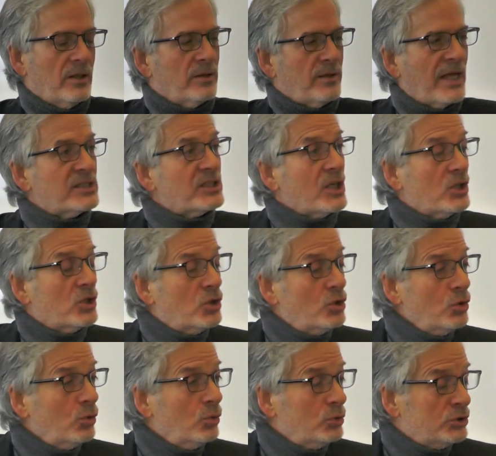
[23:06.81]
That's a
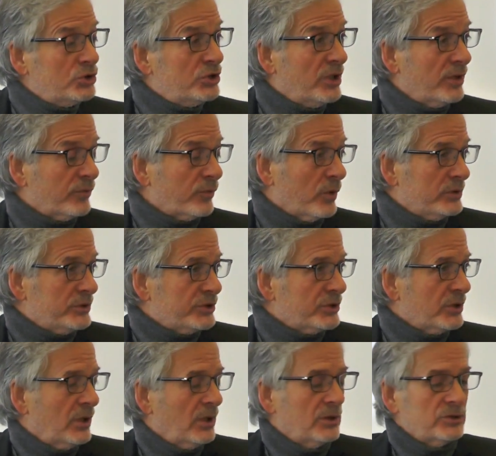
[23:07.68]
huge
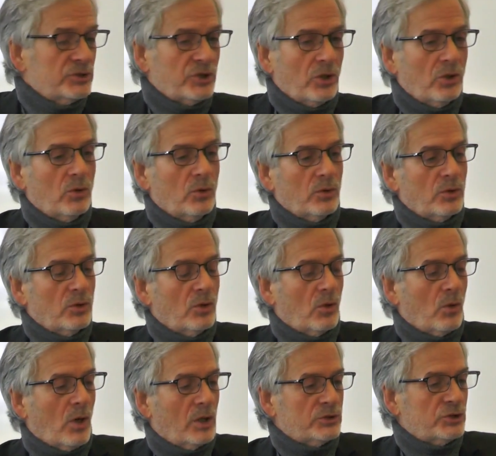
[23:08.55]
difference. So, you
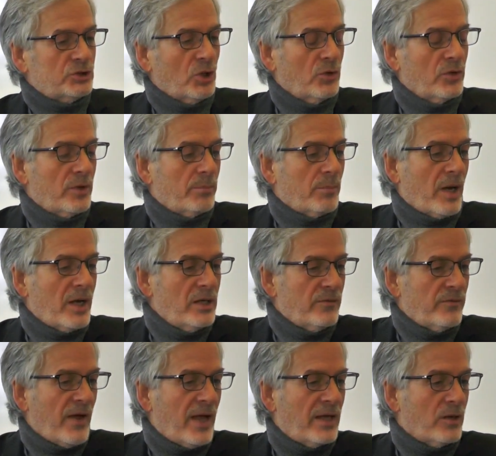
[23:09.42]
know, a show that
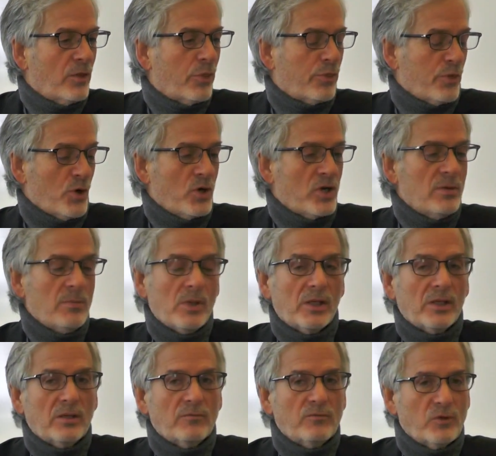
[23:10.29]
might have had 30
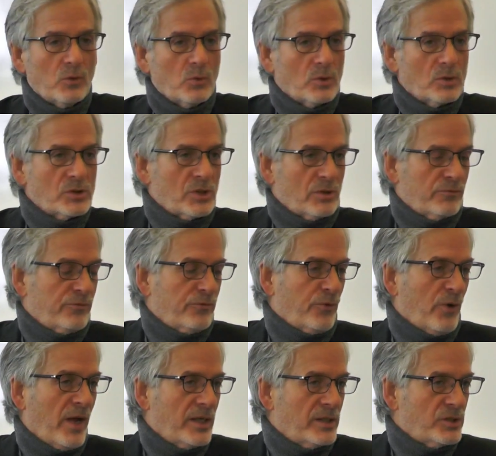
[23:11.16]
million viewers,
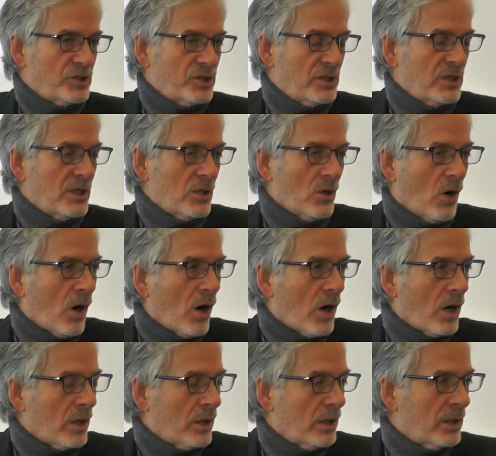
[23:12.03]
Friends, an
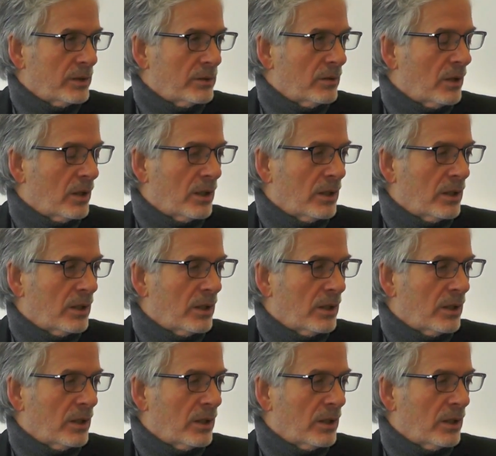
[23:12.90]
ER,